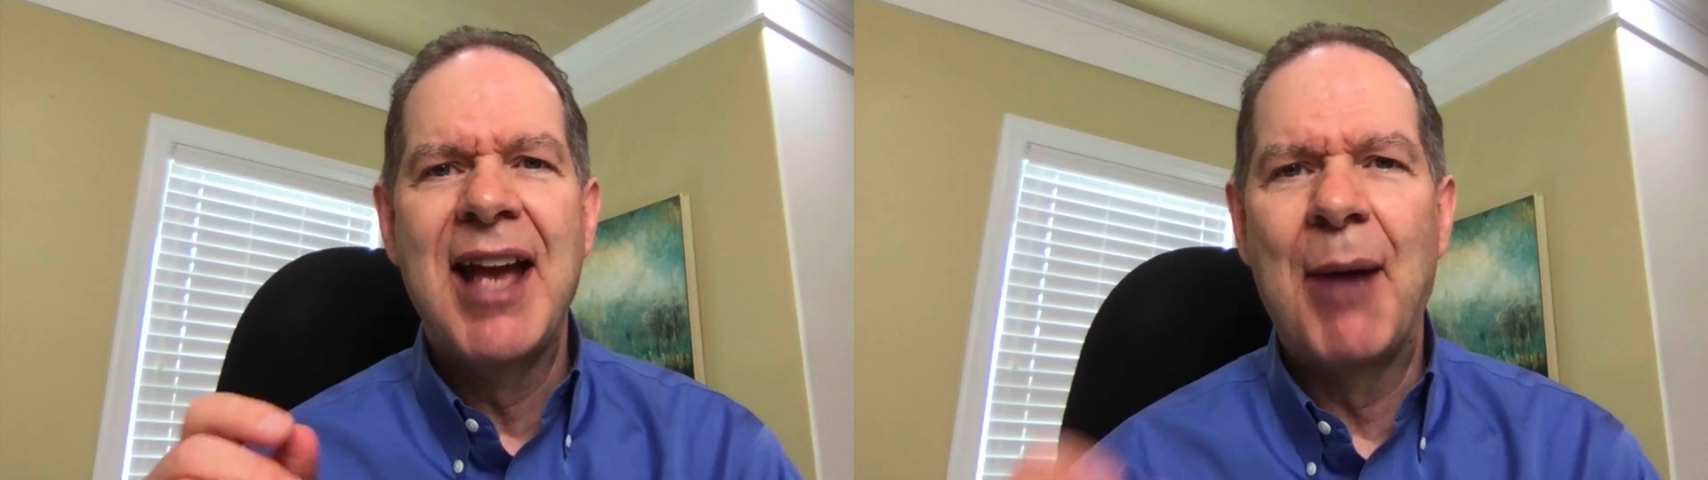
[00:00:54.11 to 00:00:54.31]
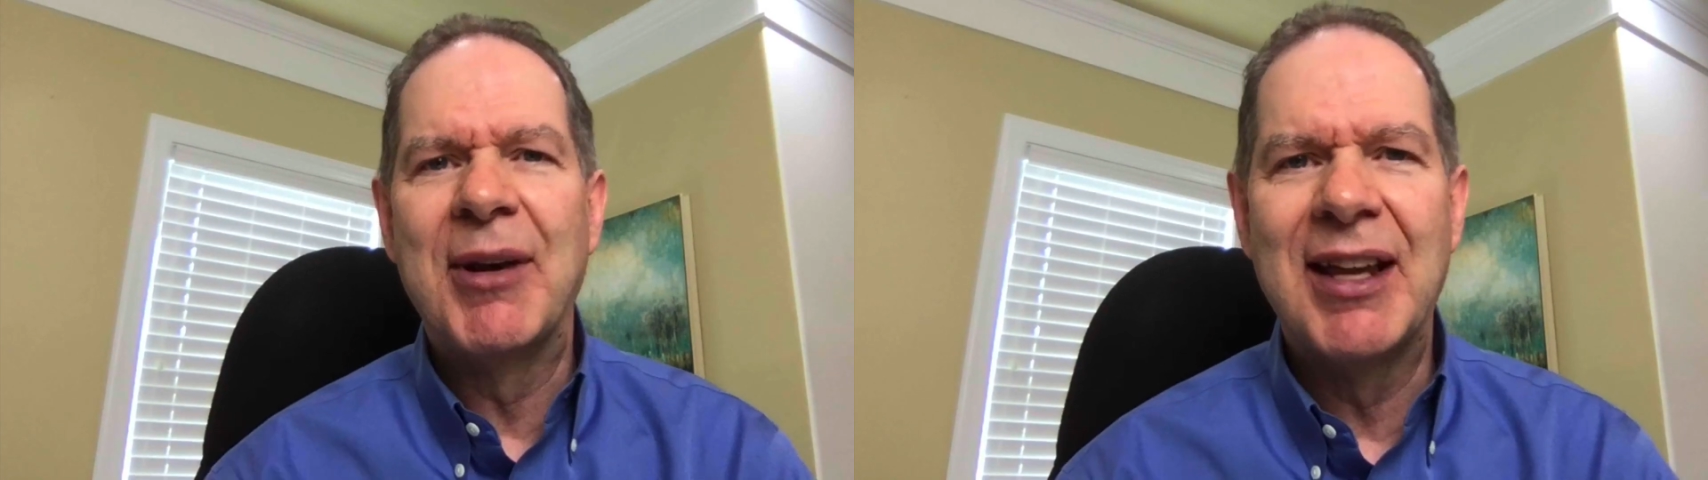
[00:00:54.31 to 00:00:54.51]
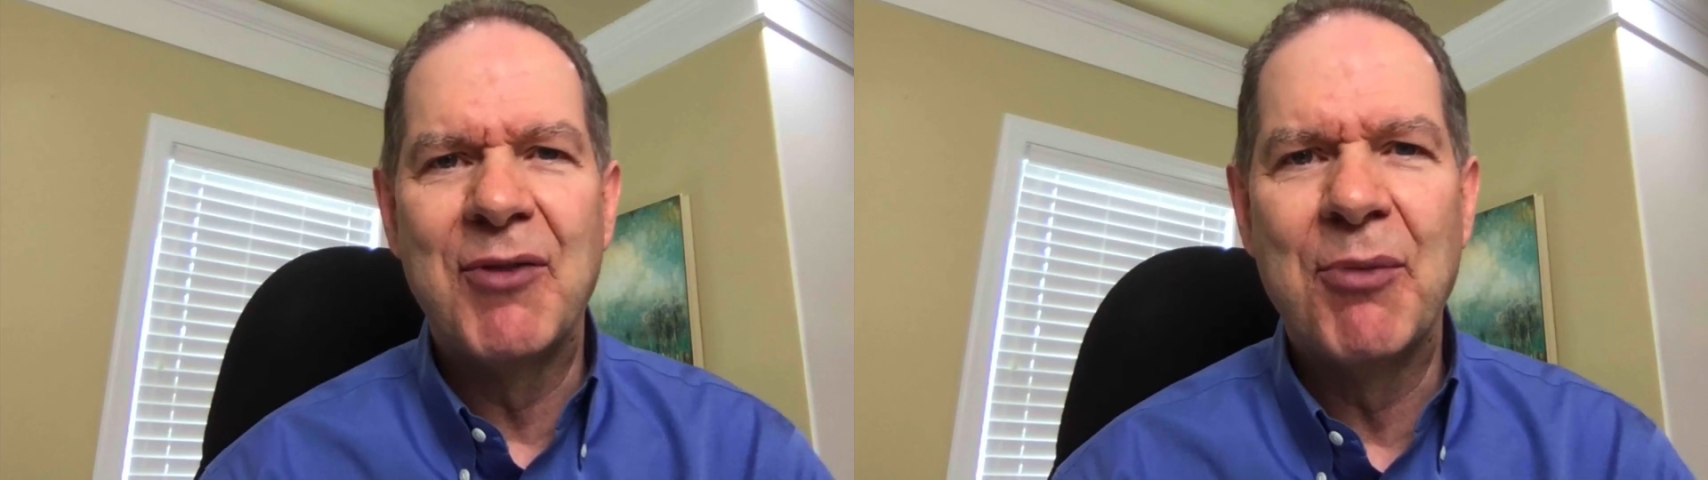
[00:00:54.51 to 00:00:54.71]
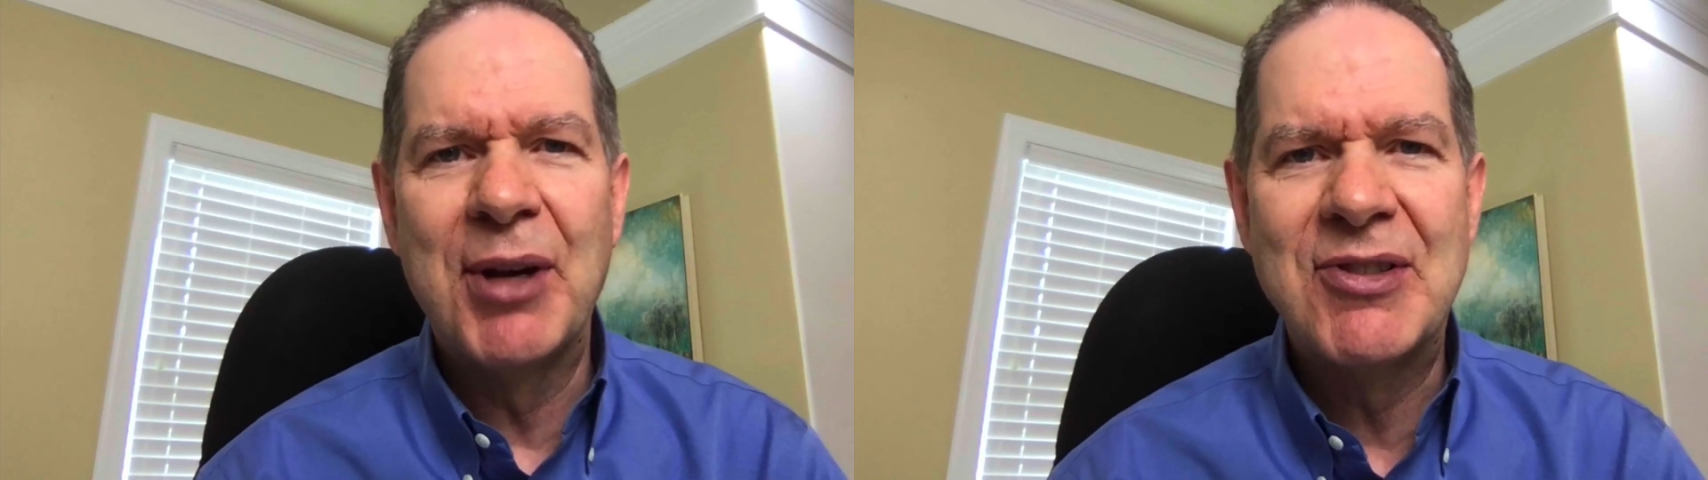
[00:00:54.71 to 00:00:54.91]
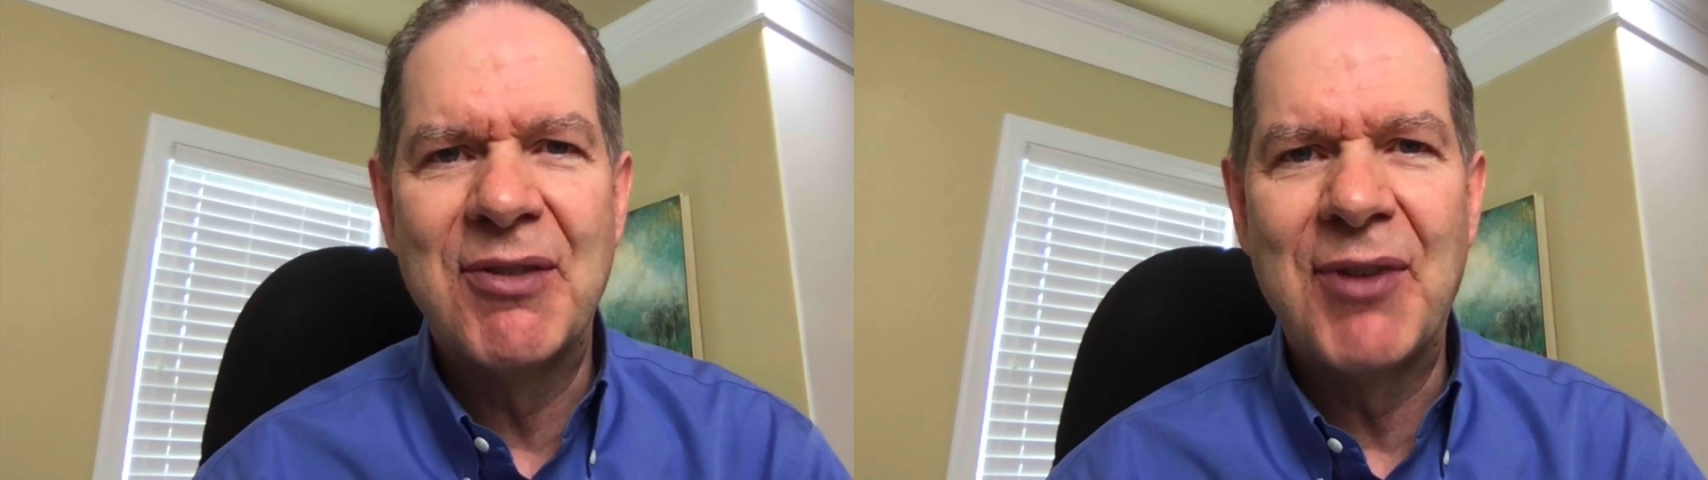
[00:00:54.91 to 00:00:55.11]
I'm going to give you a
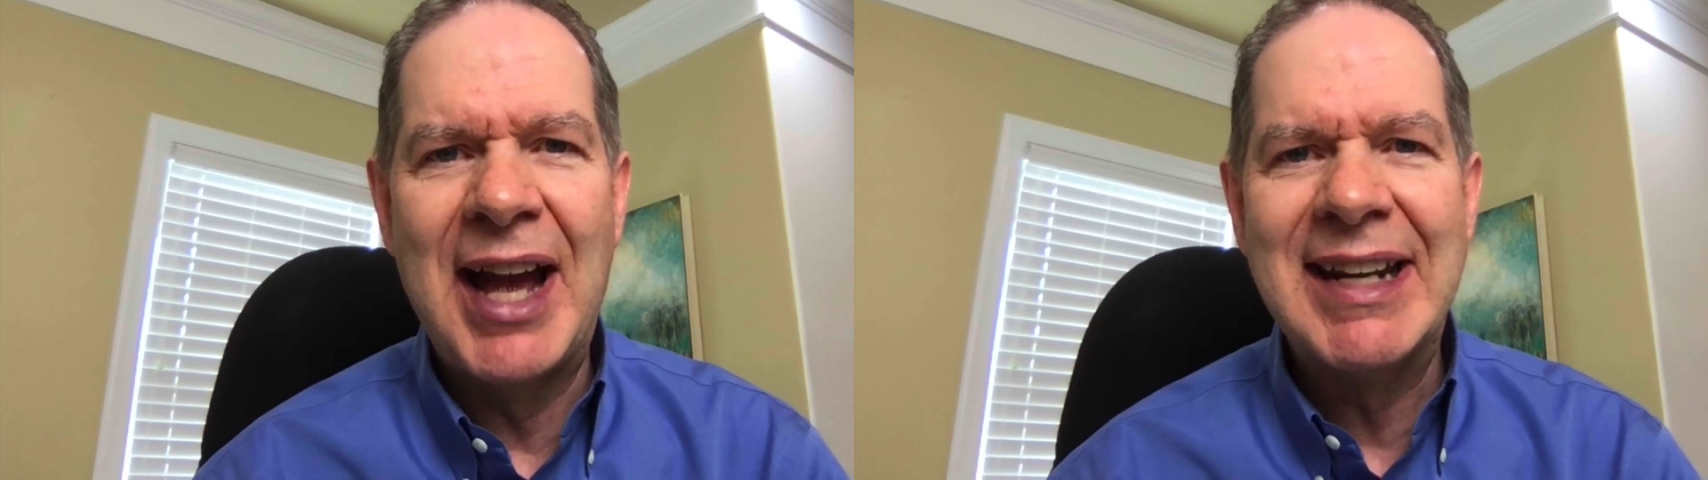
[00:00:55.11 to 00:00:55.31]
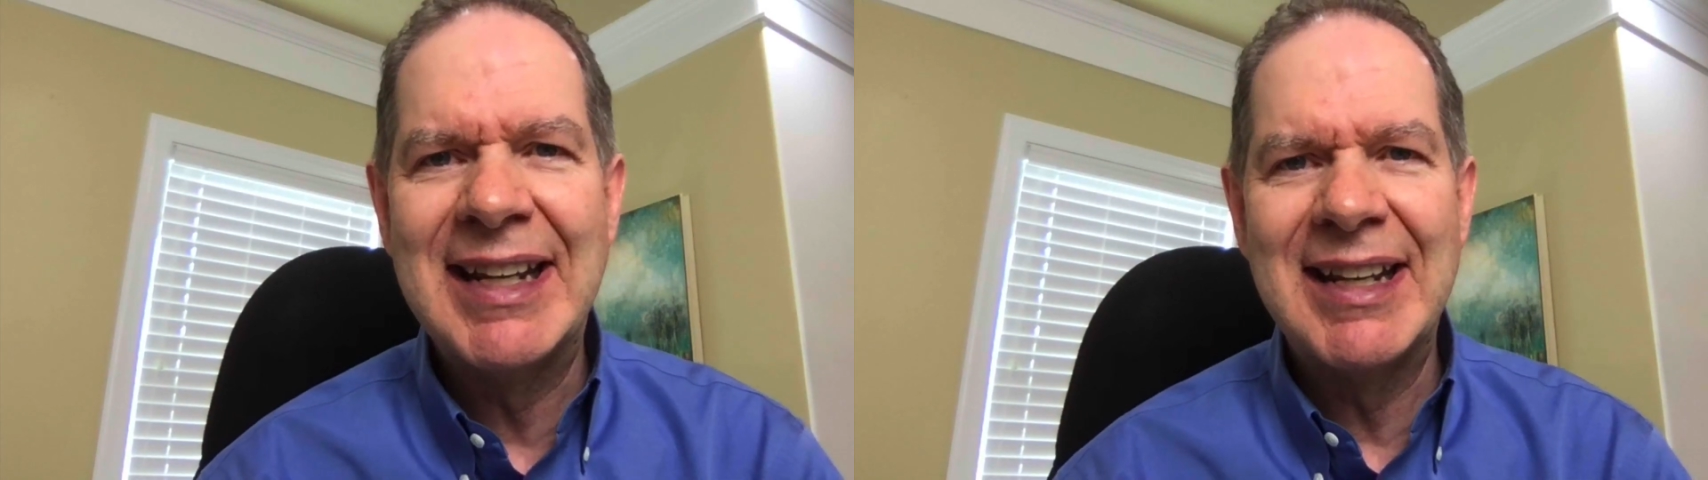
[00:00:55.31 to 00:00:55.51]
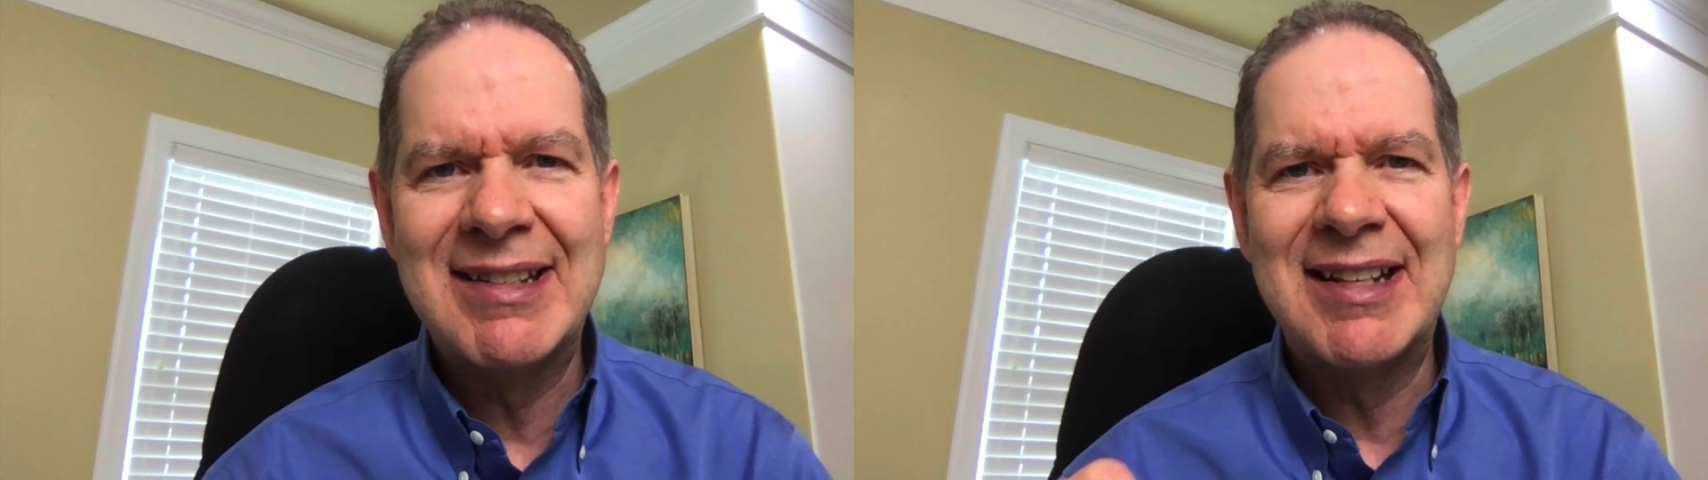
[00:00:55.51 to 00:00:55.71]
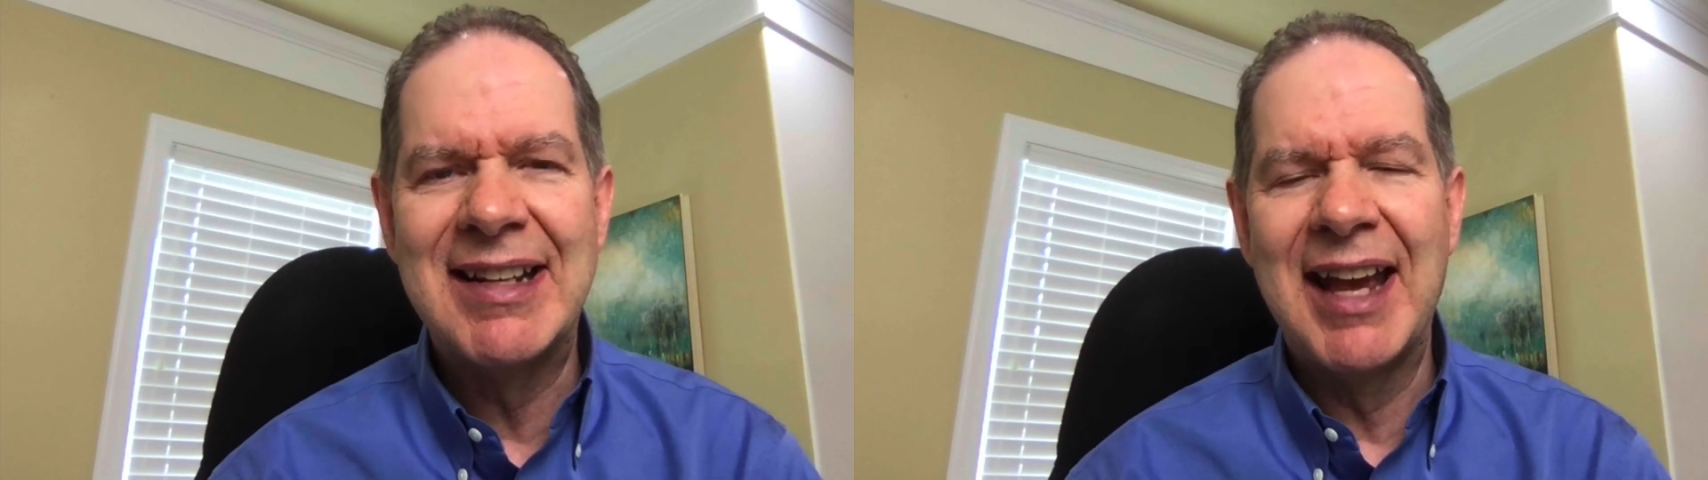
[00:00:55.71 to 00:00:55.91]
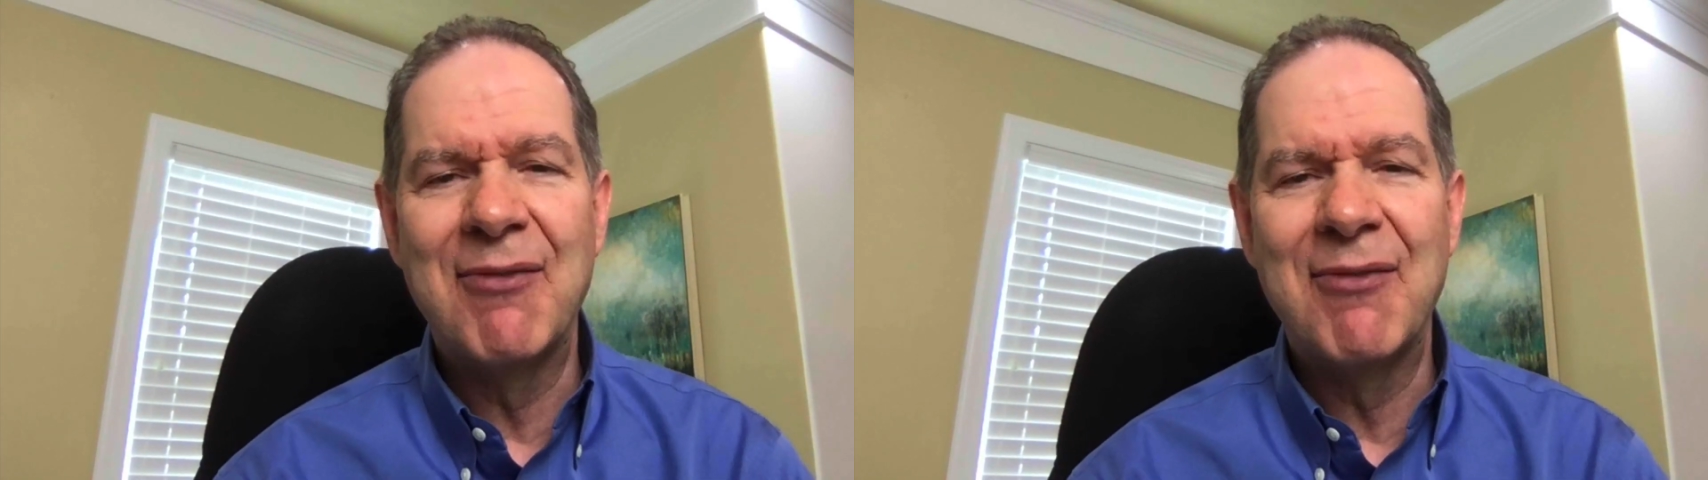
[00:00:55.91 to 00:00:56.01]
bunch of ideas today.